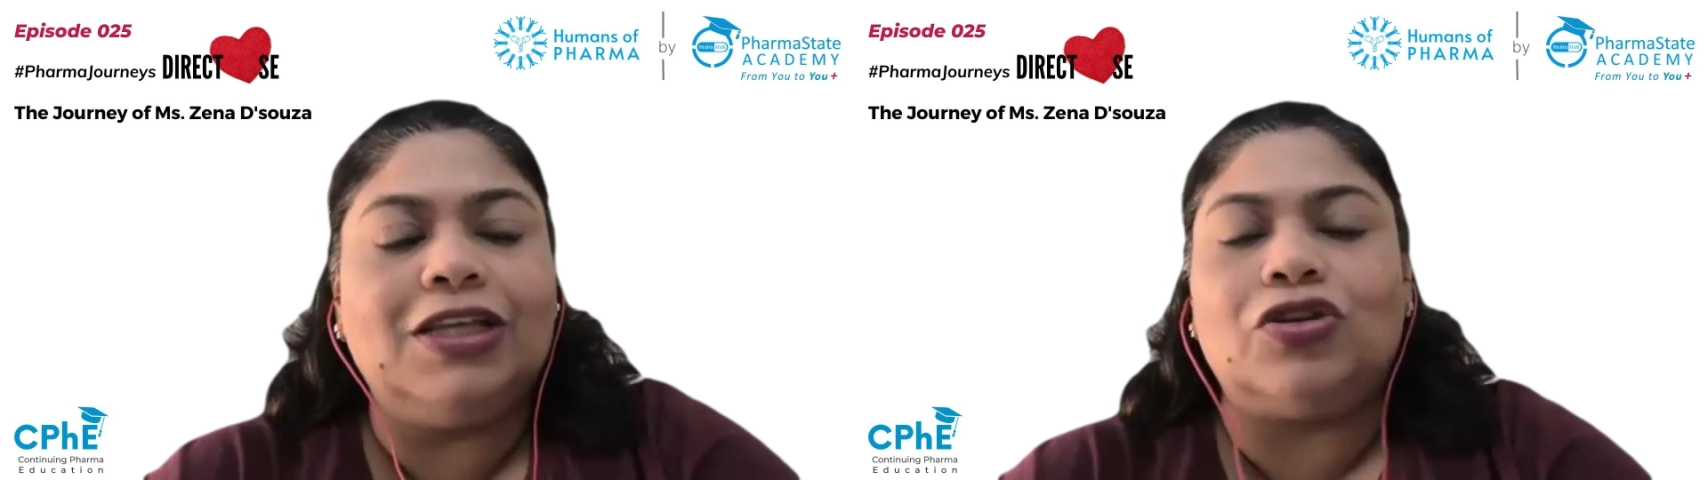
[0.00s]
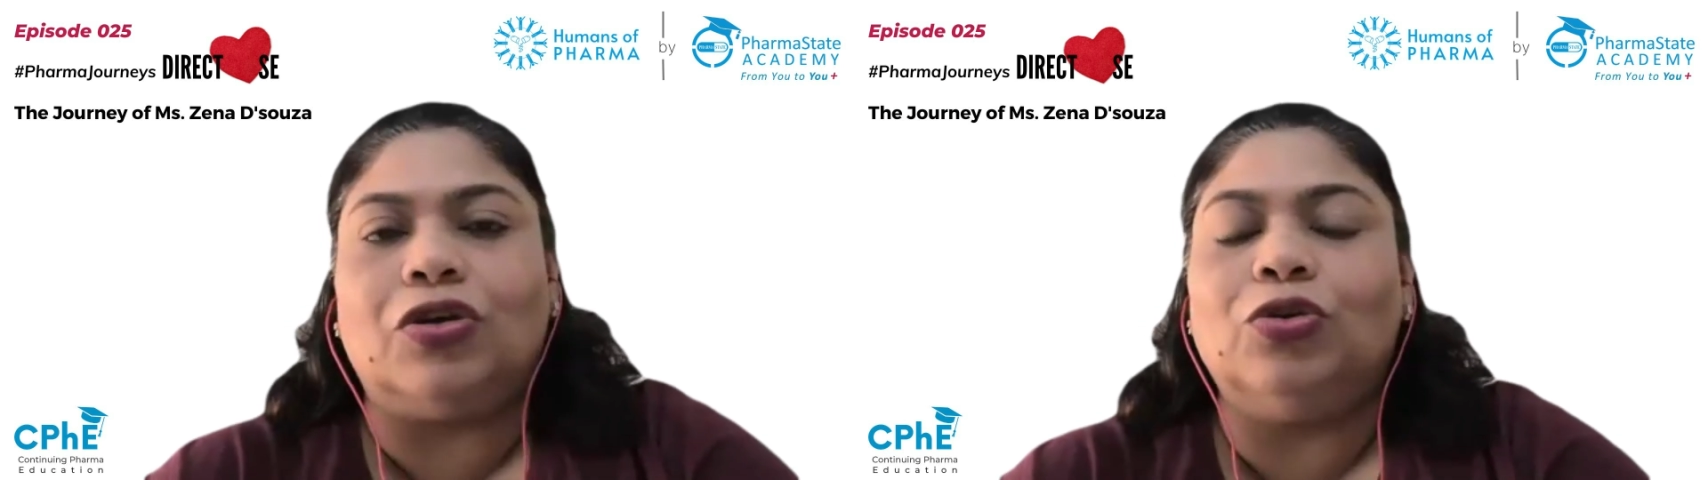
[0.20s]

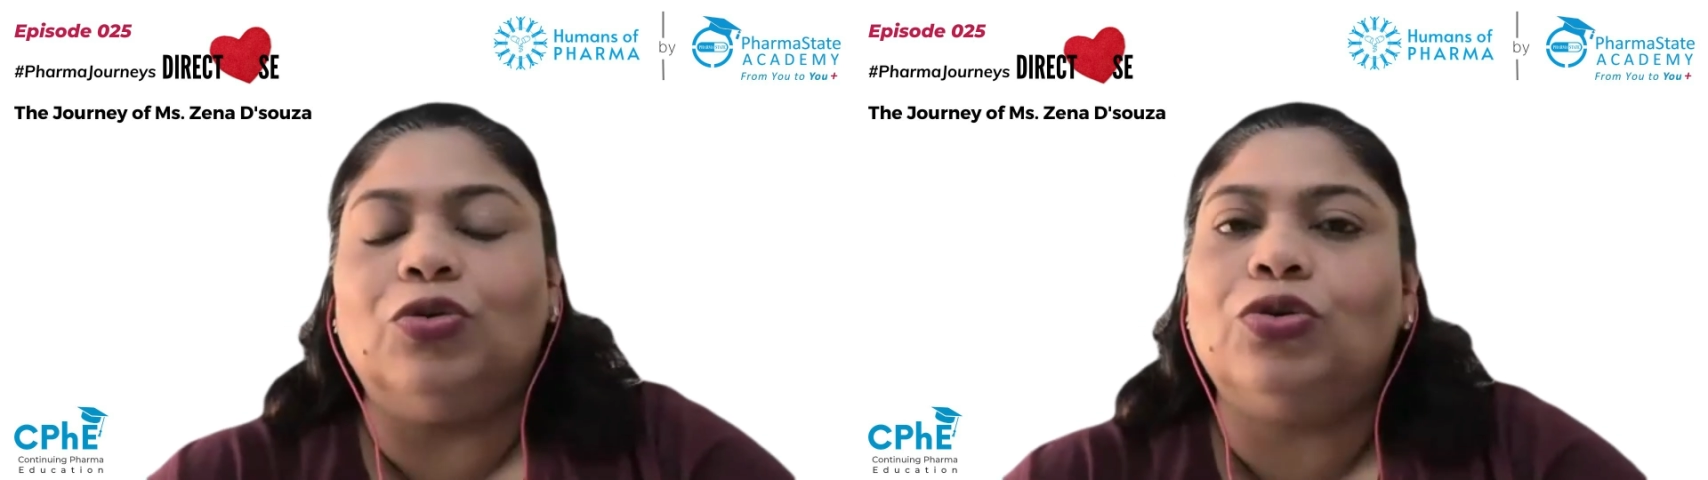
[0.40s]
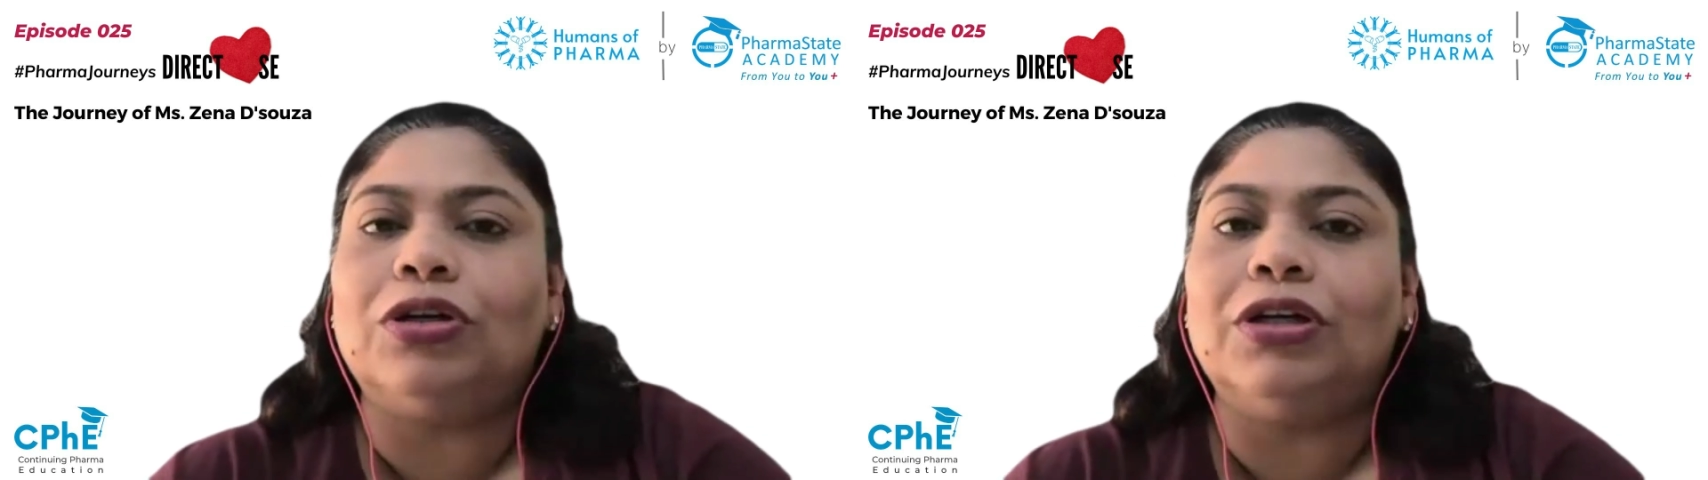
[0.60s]
things, or
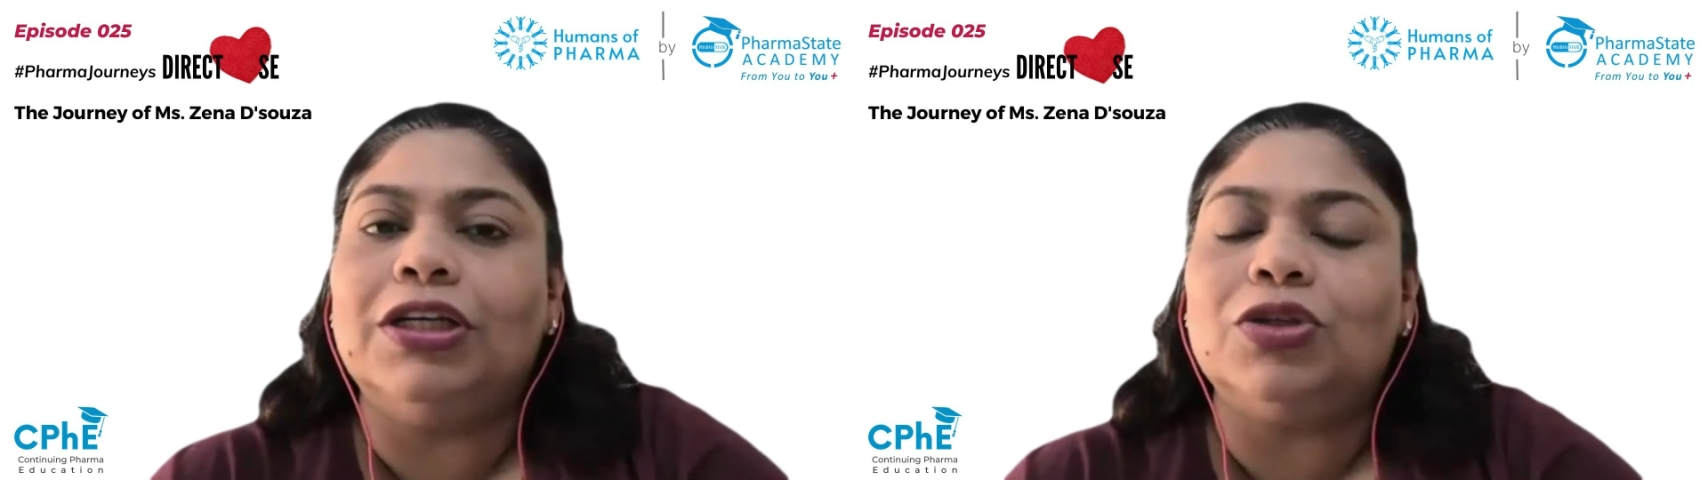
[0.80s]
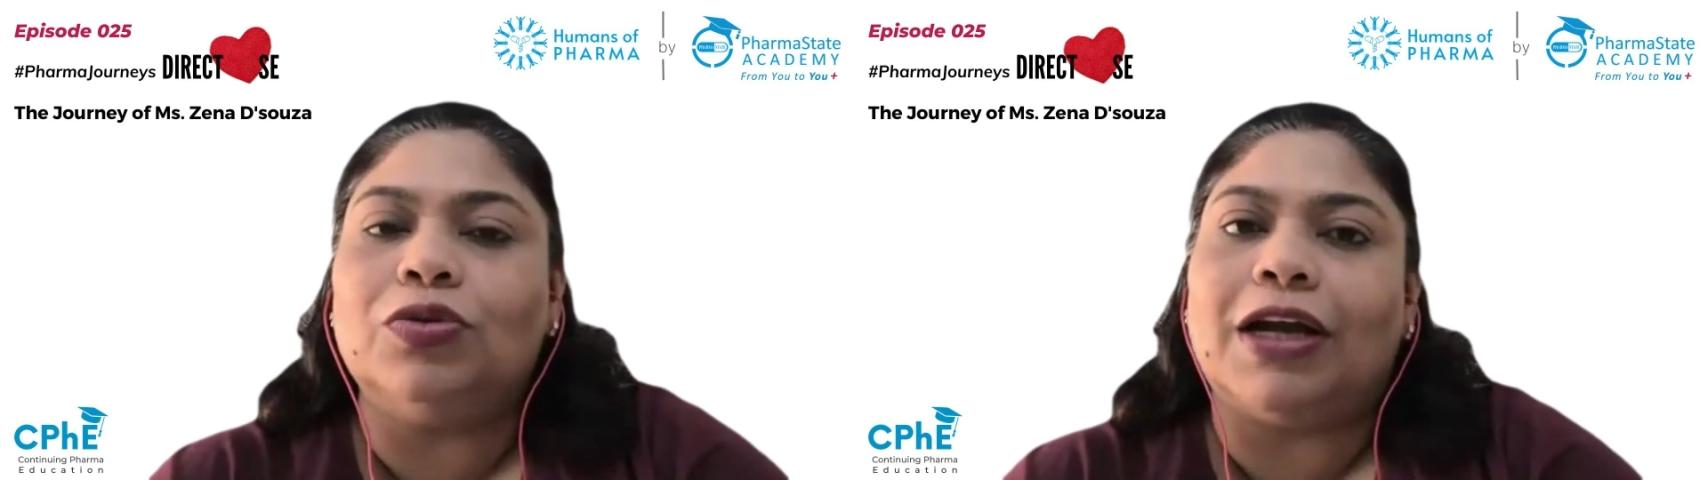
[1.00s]
need